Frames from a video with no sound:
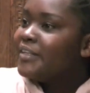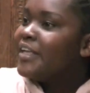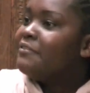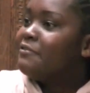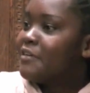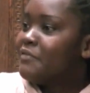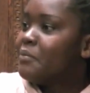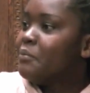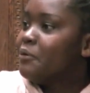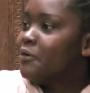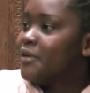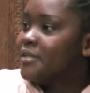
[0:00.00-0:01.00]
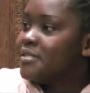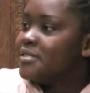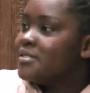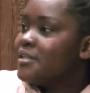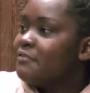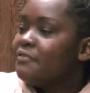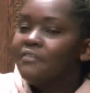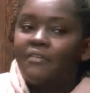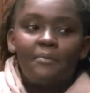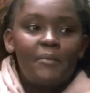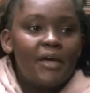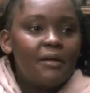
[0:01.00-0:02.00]
they favor boys, they
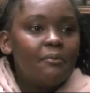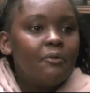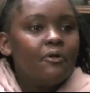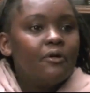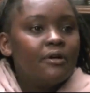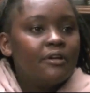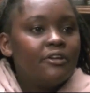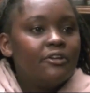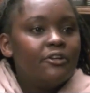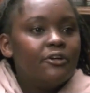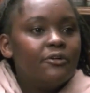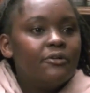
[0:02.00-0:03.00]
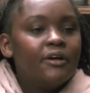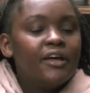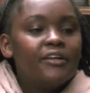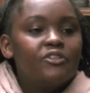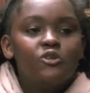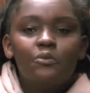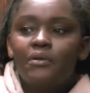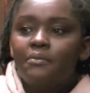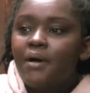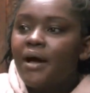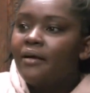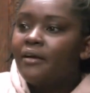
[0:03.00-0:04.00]
favor men more, you know, and to be
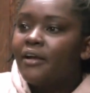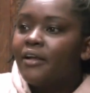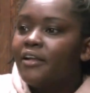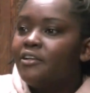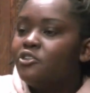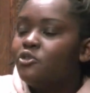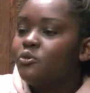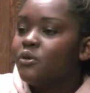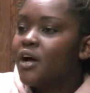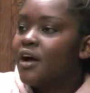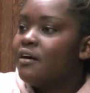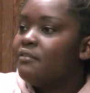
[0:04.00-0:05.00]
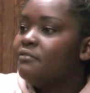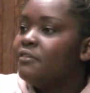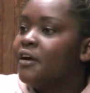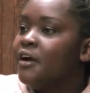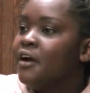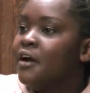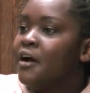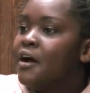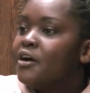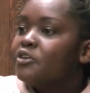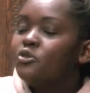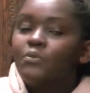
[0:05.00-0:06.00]
married and
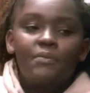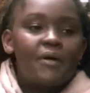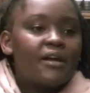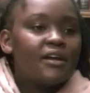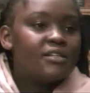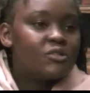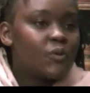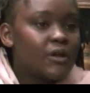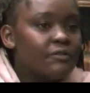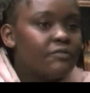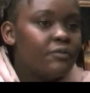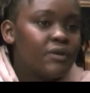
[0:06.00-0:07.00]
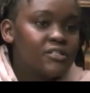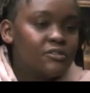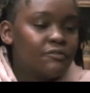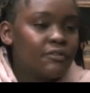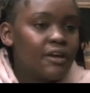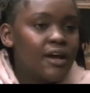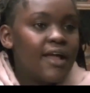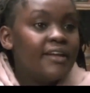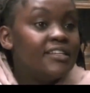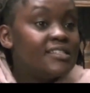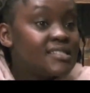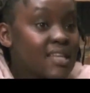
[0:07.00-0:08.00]
to be married is one of the ways of
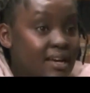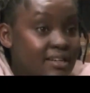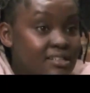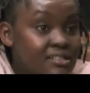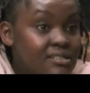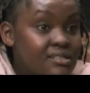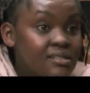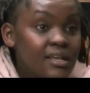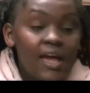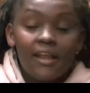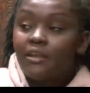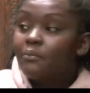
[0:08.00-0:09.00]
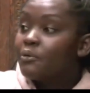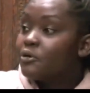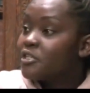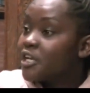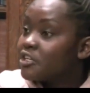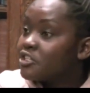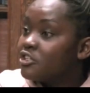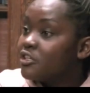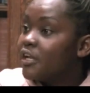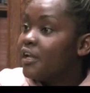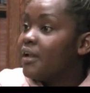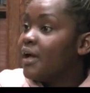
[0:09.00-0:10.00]
earning status, earning
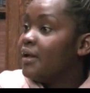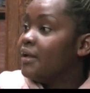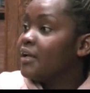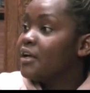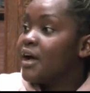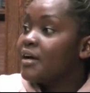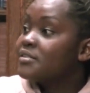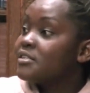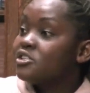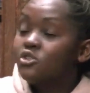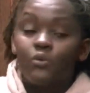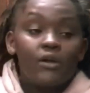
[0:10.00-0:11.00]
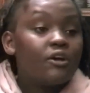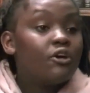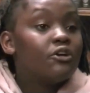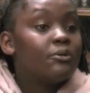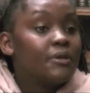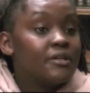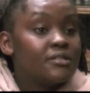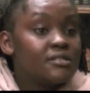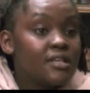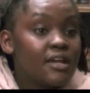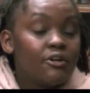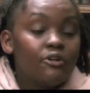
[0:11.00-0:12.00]
protection, and earning access to
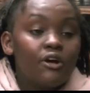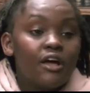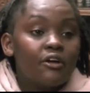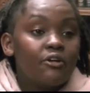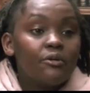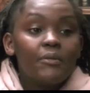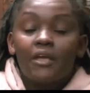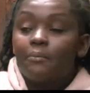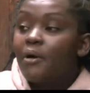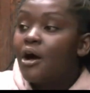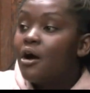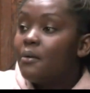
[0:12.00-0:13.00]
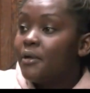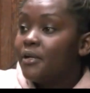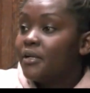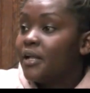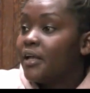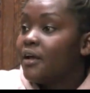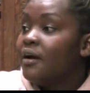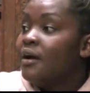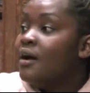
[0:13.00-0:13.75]
economic empowerment, like